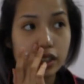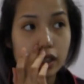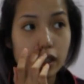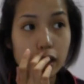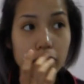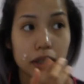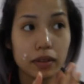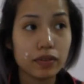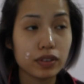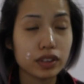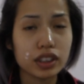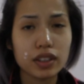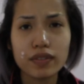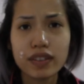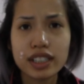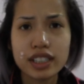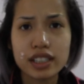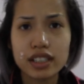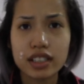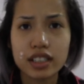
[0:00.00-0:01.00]
For some
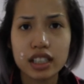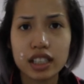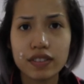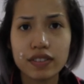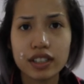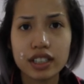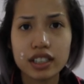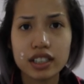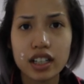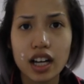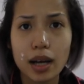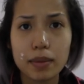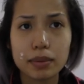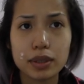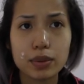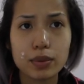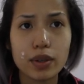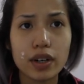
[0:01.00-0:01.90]
reason the TV stopped as well.